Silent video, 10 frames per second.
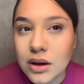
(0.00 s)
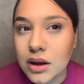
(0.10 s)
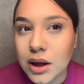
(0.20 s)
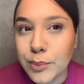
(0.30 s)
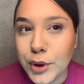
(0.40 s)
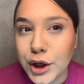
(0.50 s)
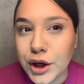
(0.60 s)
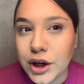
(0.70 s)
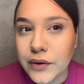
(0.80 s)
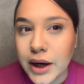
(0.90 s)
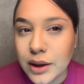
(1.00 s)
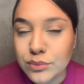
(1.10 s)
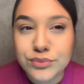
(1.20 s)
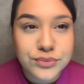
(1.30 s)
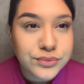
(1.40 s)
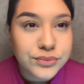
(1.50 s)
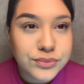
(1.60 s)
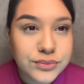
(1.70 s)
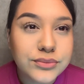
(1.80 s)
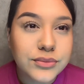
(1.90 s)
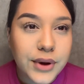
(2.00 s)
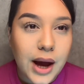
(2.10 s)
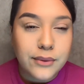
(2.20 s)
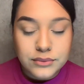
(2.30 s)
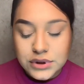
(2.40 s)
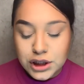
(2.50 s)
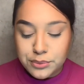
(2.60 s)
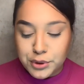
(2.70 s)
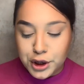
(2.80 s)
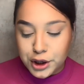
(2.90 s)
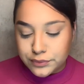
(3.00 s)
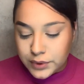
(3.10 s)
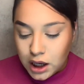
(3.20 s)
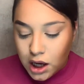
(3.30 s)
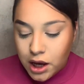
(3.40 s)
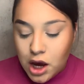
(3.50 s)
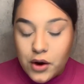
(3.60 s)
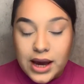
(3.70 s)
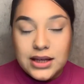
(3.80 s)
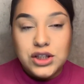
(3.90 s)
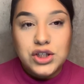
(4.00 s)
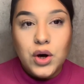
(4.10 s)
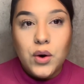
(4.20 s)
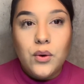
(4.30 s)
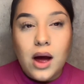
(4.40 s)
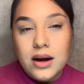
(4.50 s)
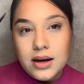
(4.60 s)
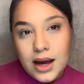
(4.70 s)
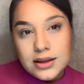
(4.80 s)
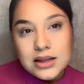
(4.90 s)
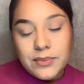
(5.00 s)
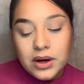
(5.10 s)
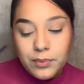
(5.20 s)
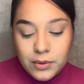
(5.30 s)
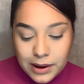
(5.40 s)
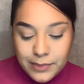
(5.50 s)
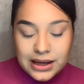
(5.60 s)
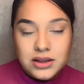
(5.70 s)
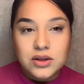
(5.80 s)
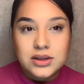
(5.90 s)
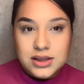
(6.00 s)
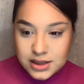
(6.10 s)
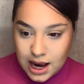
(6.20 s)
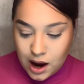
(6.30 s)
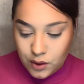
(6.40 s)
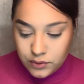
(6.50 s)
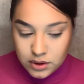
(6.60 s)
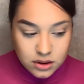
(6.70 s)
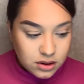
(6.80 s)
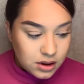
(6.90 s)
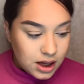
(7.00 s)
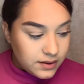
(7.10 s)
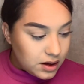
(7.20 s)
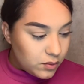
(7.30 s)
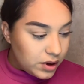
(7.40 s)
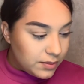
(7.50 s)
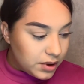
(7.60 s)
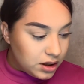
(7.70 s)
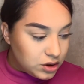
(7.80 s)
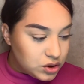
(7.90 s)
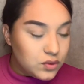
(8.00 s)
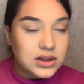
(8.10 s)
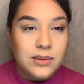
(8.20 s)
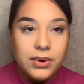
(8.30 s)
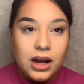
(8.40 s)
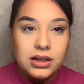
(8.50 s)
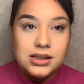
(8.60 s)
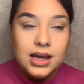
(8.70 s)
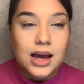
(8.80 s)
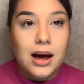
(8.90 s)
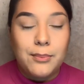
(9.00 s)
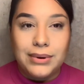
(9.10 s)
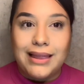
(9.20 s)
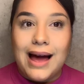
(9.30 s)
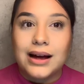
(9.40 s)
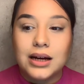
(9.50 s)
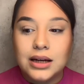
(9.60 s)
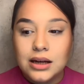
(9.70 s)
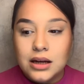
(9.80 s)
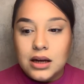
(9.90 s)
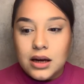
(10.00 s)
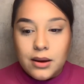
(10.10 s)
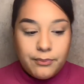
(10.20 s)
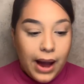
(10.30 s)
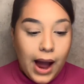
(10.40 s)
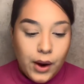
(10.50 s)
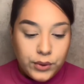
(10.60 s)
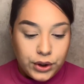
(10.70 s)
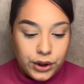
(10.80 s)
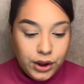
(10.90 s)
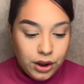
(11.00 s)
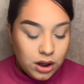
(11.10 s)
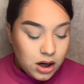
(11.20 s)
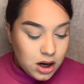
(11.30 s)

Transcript: Looking pretty good, right? Yeah, looking pretty good. Okay, so next I'm gonna put my pencil down, and then what I'm gonna do is I'm gonna take a black powder.